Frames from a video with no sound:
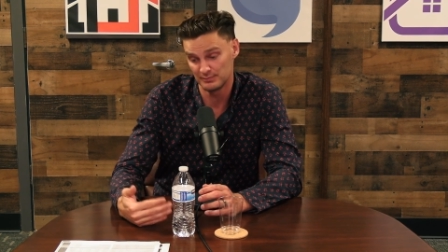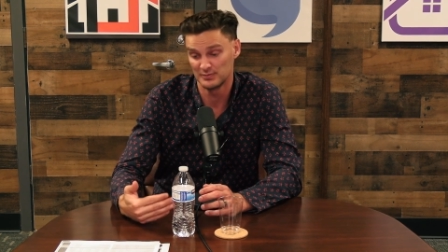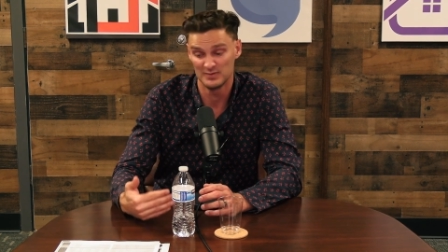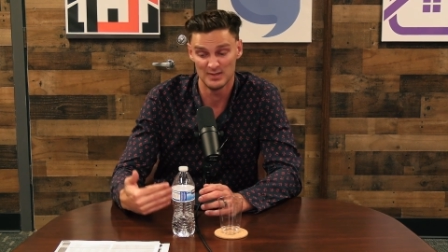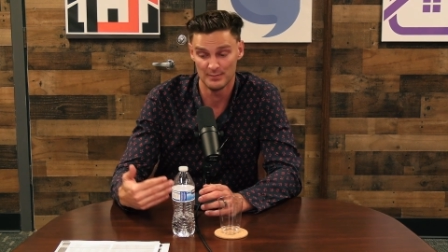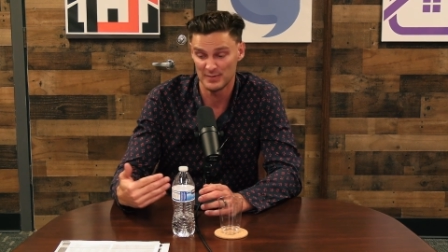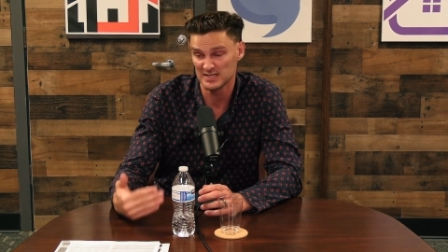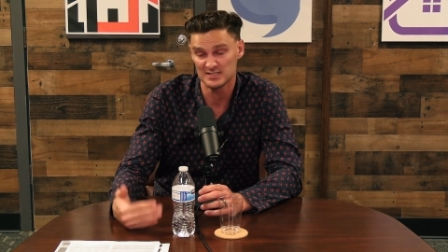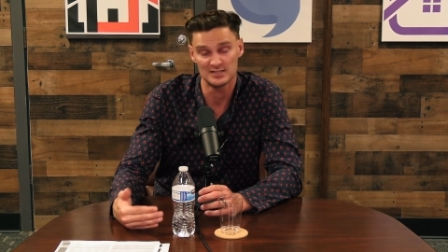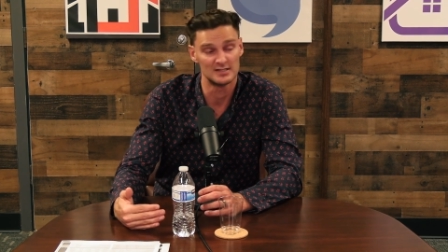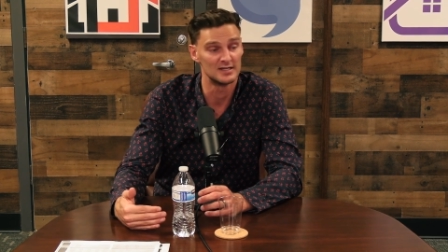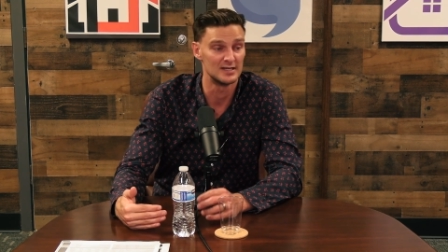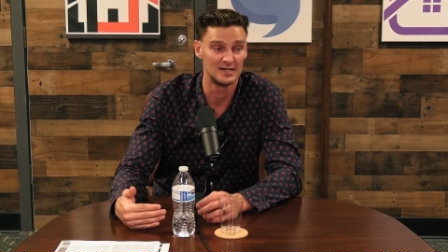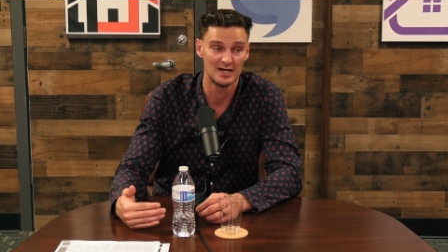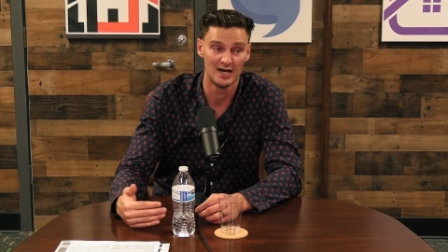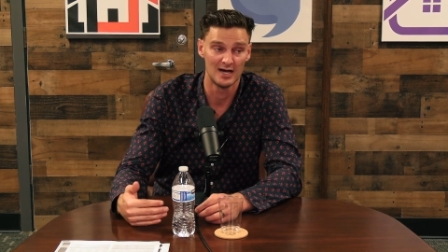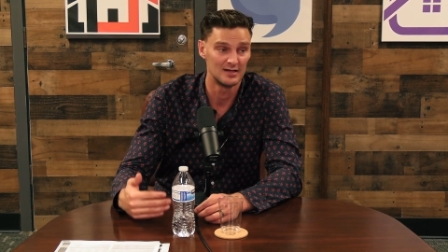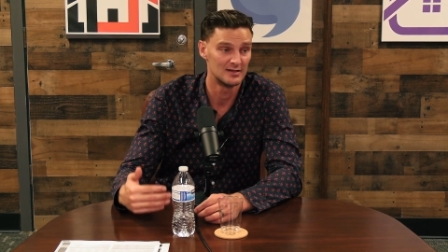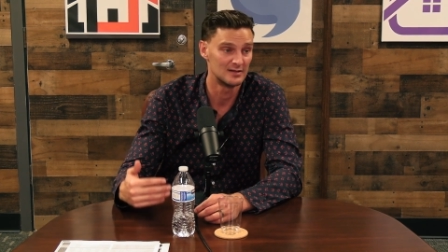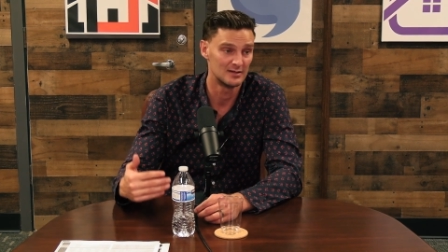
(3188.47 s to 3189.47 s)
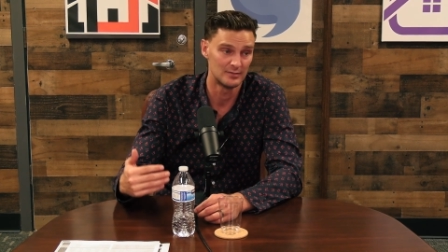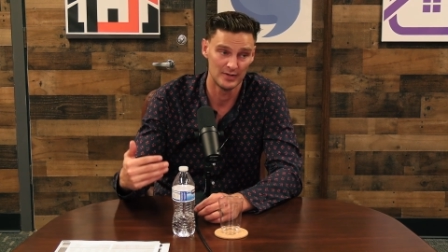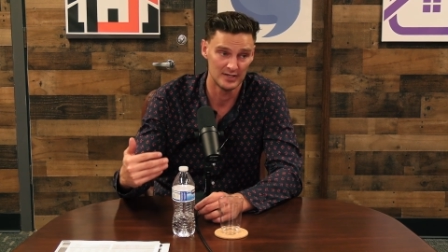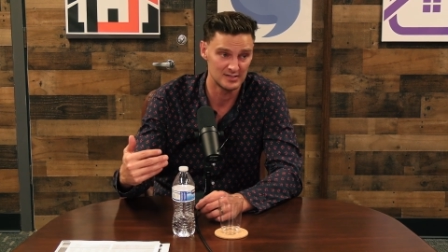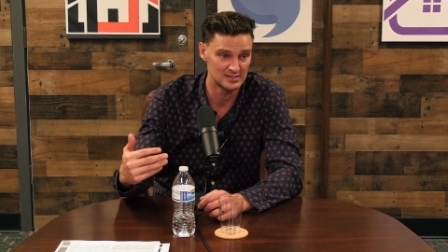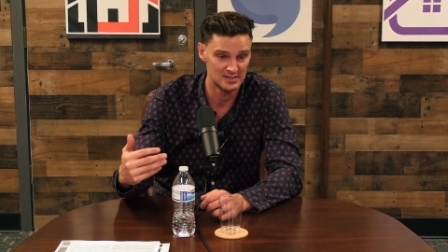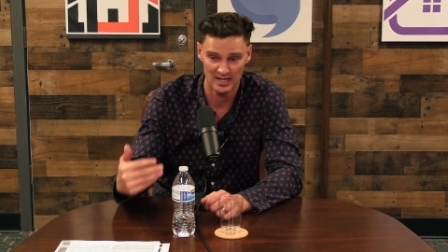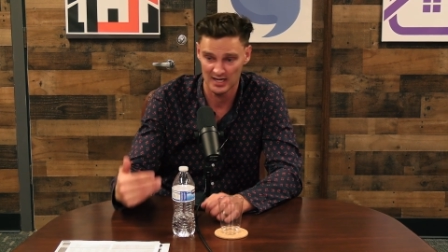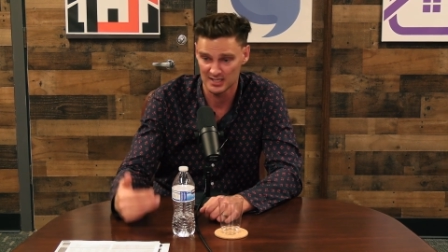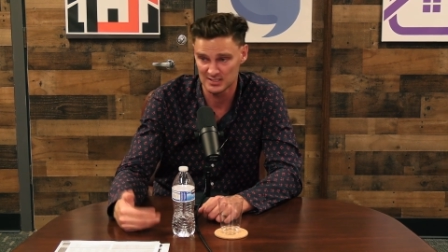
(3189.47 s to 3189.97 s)
the best leader, the
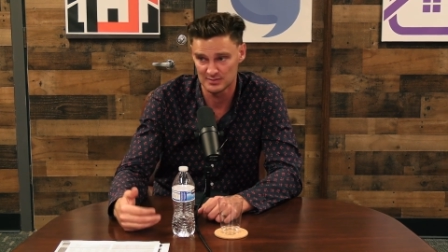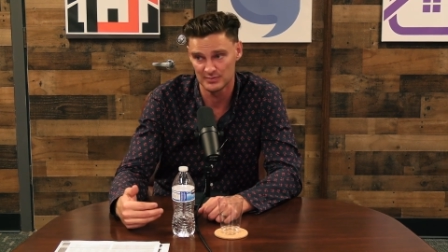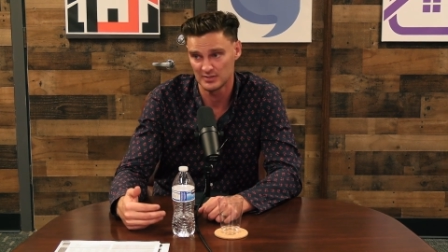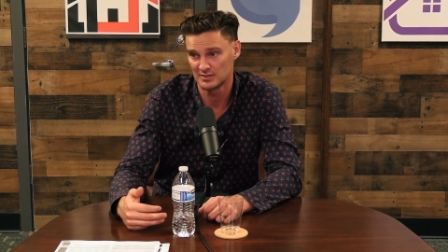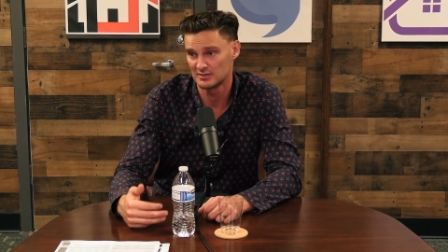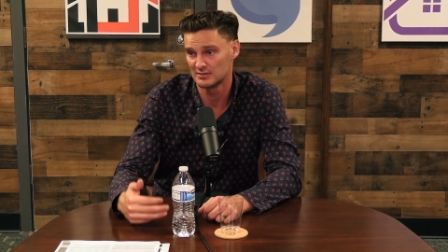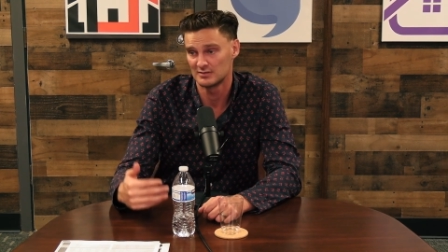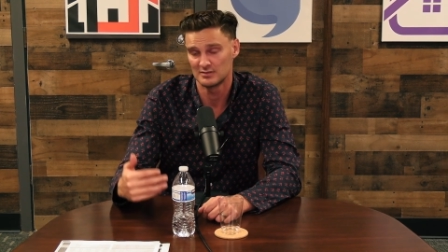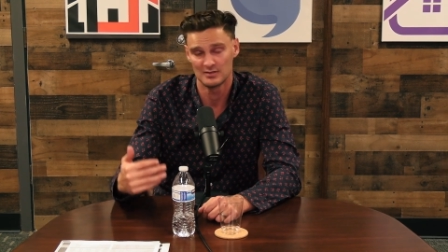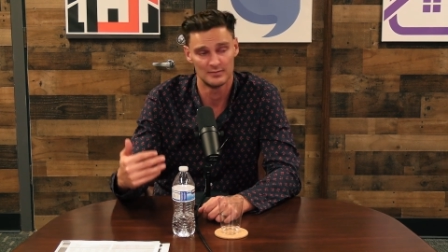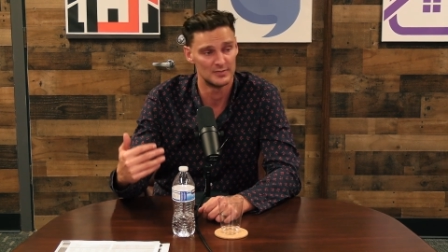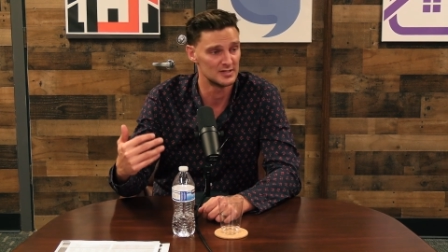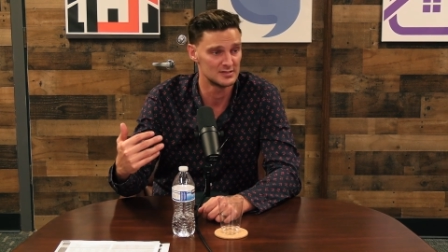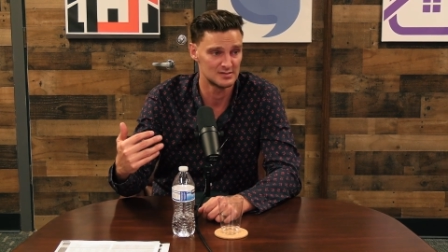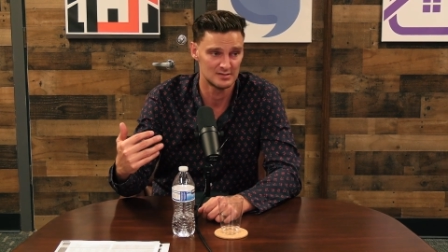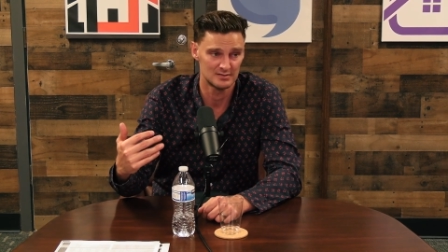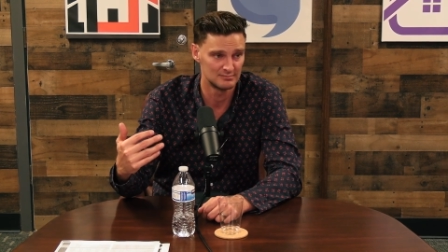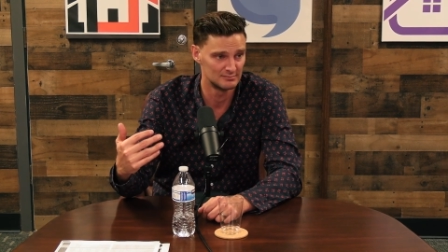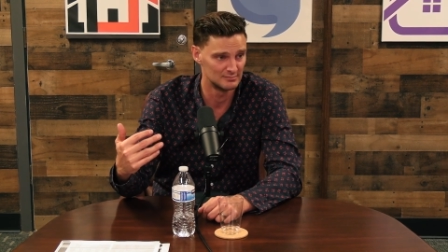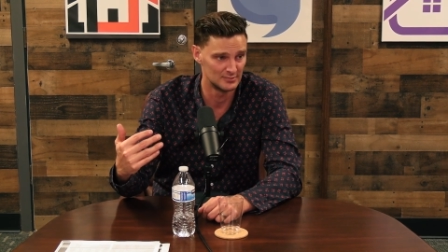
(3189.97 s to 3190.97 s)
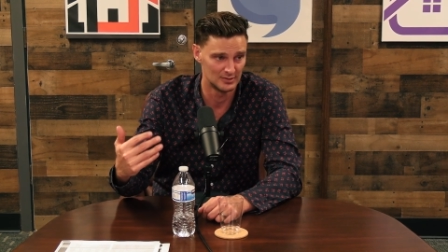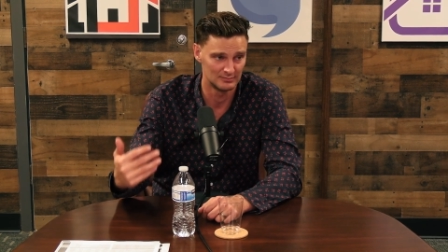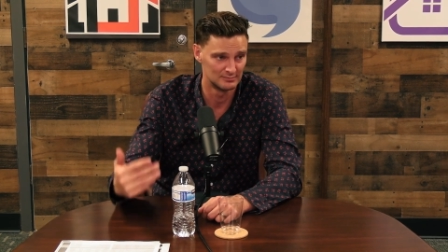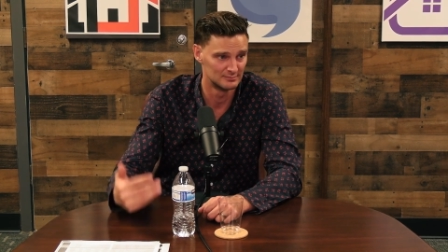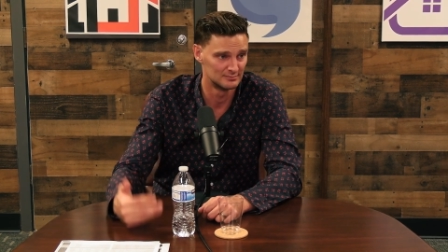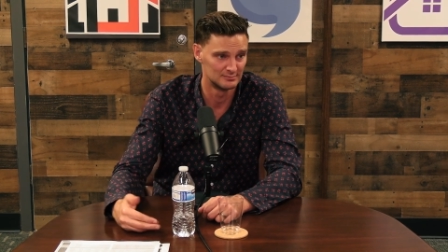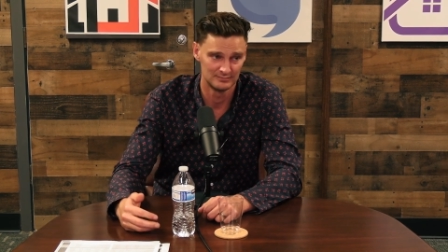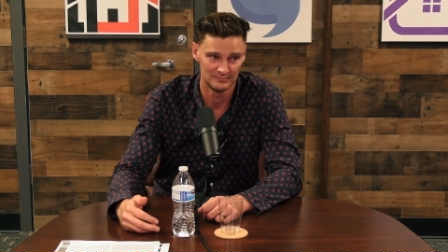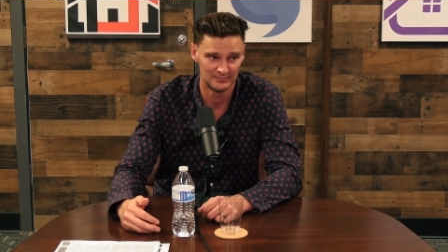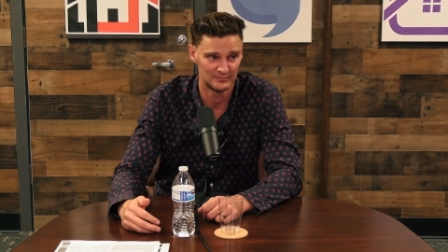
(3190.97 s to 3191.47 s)
best husband, the best you know,
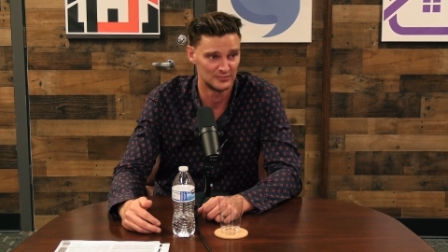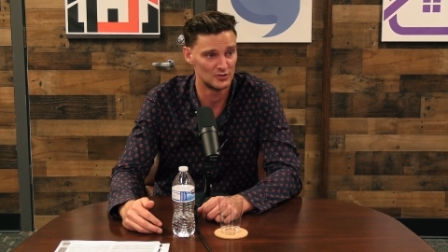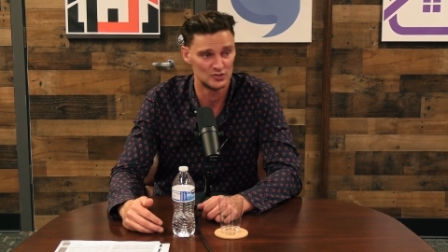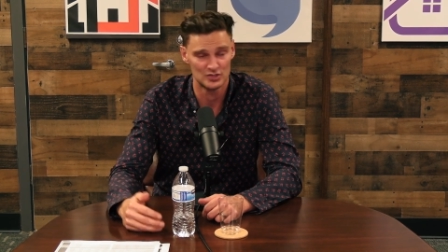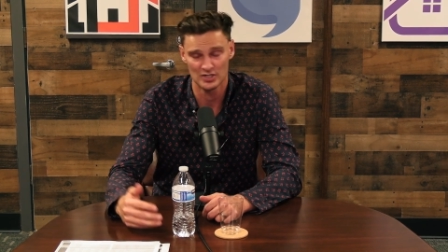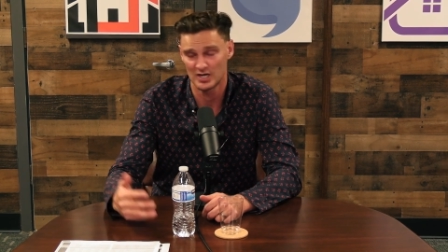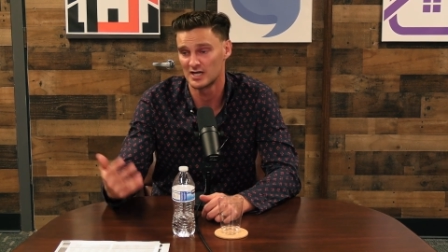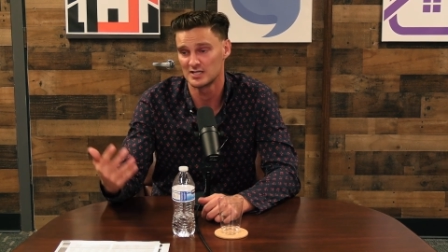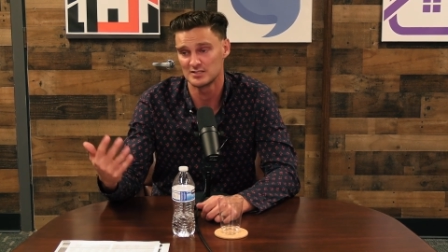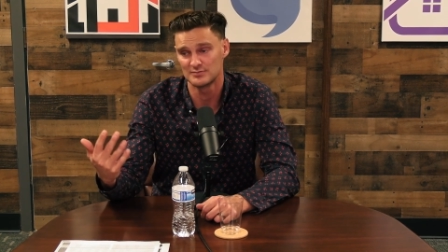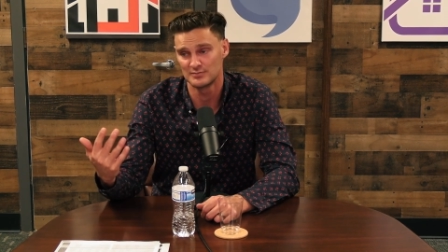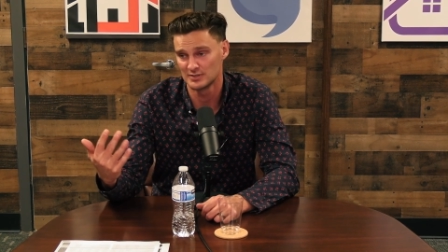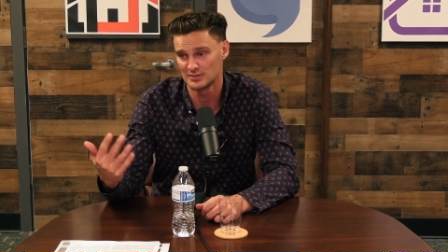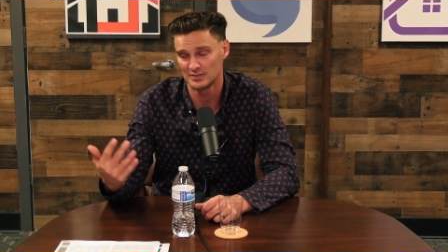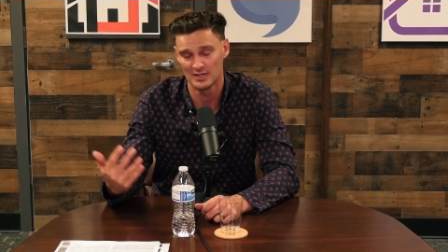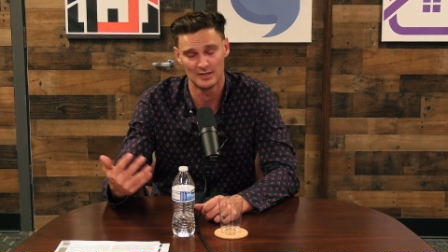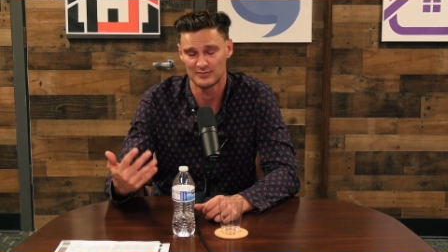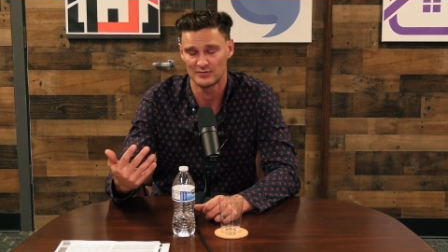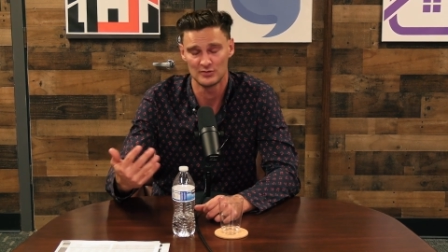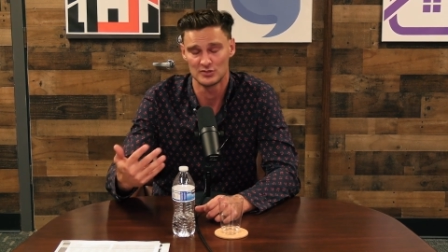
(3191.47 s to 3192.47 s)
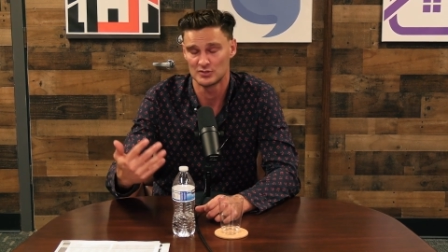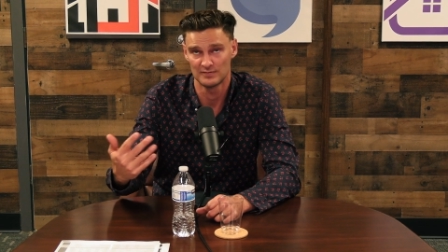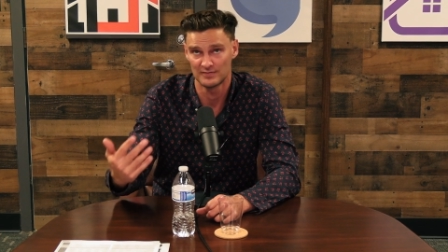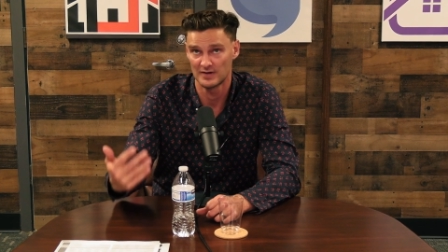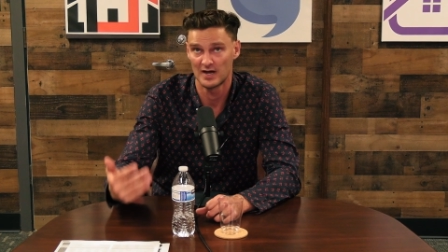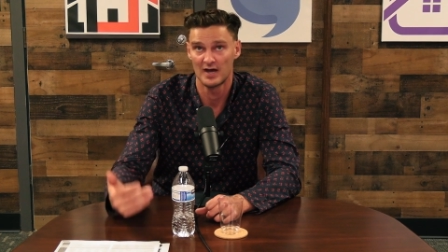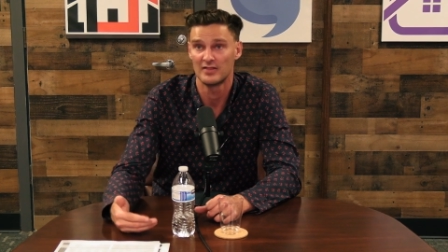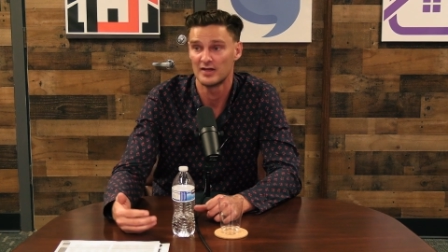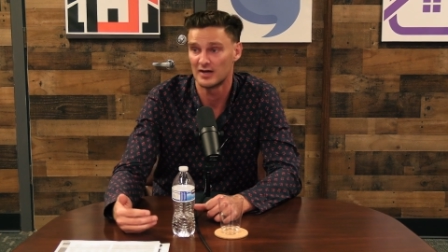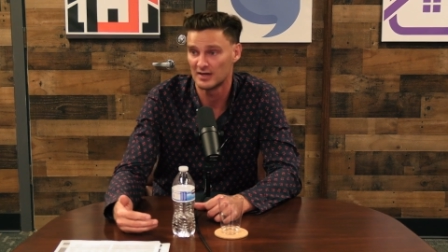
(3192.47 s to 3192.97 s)
future husband, a future
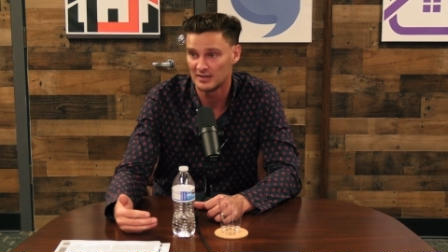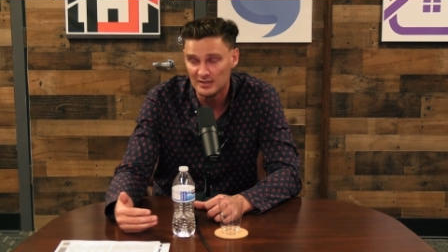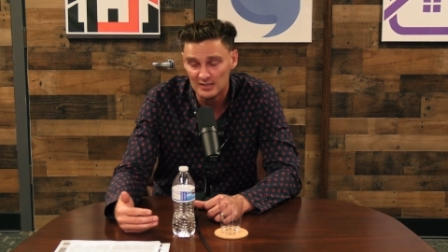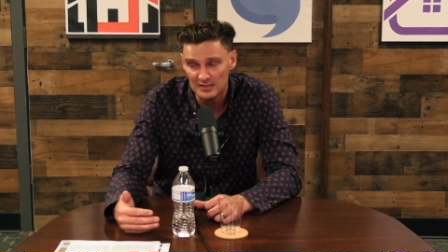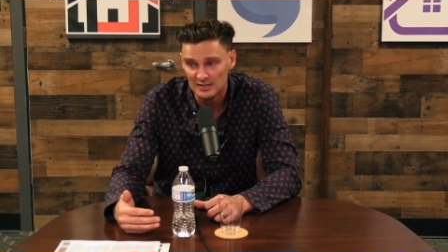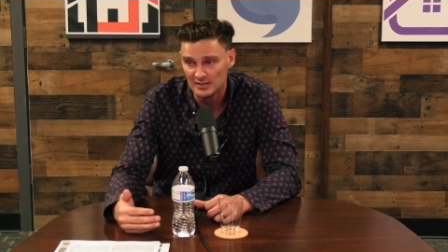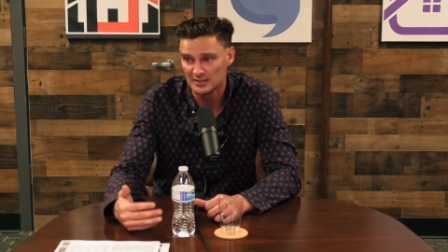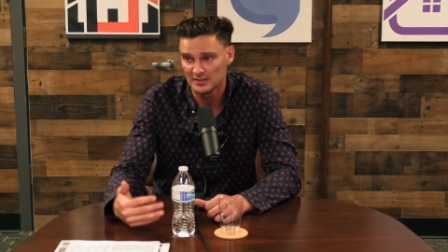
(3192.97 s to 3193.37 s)
father,